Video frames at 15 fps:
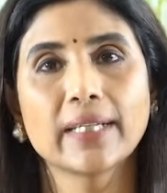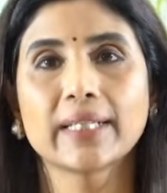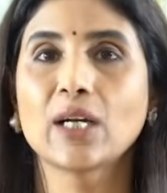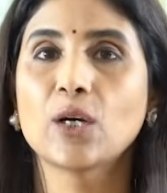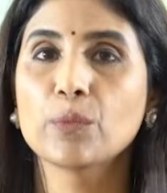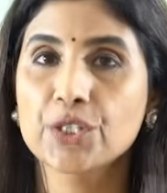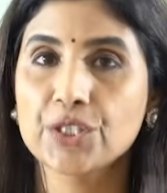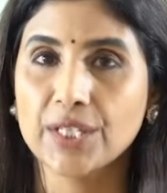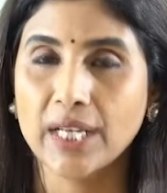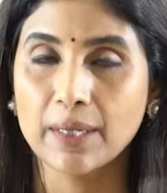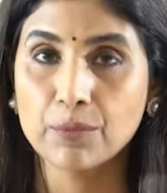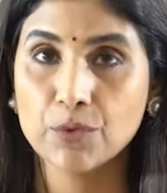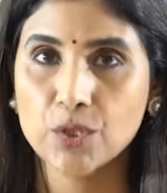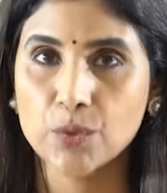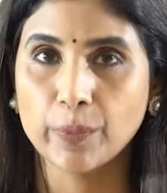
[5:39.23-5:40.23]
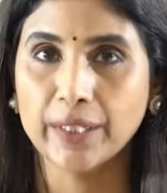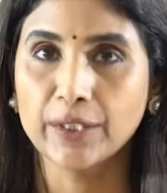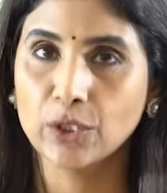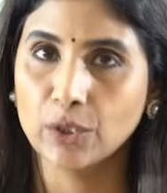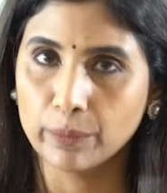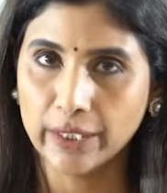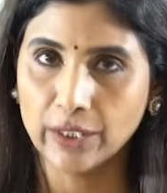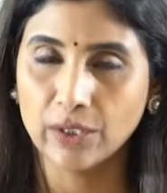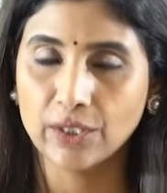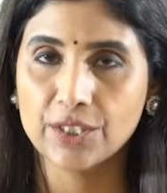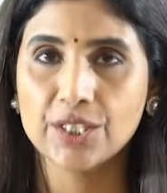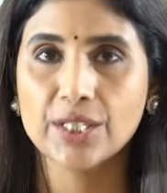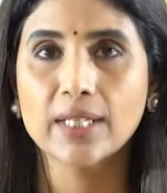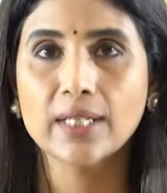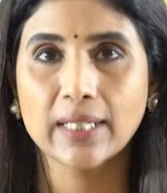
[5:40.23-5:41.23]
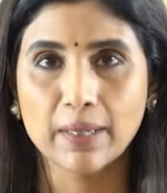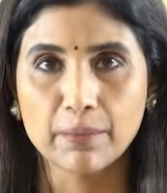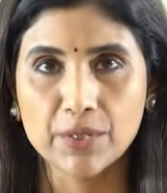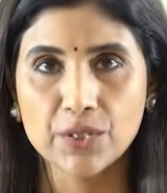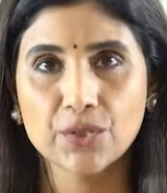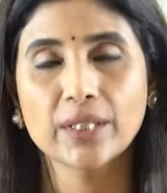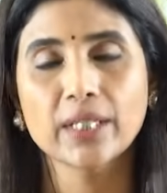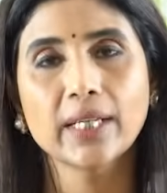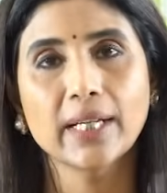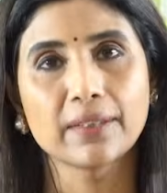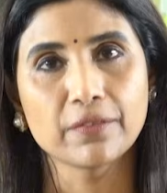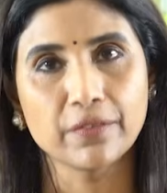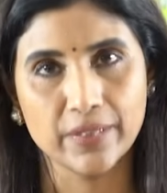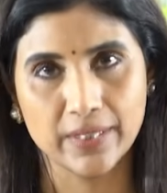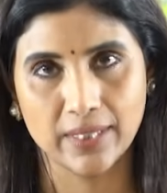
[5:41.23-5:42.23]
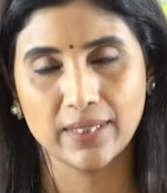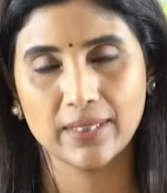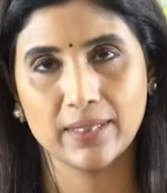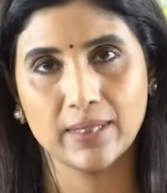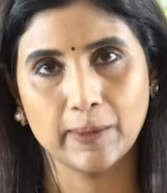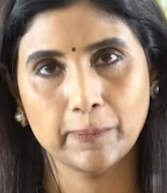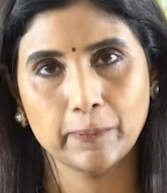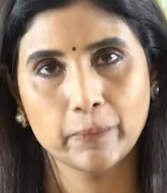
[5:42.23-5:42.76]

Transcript: and how much time to spend on biology, chemistry and physics.